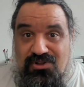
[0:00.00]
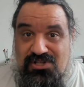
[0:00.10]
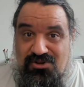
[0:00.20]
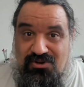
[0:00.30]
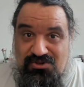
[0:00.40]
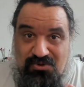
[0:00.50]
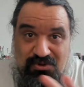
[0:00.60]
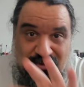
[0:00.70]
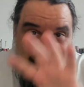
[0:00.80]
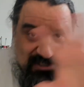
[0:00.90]
as long as we do
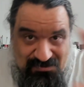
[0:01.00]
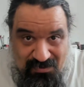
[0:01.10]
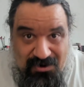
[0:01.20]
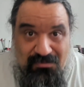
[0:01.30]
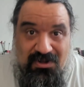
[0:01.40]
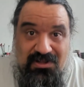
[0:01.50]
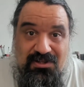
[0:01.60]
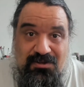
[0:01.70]
this experiment,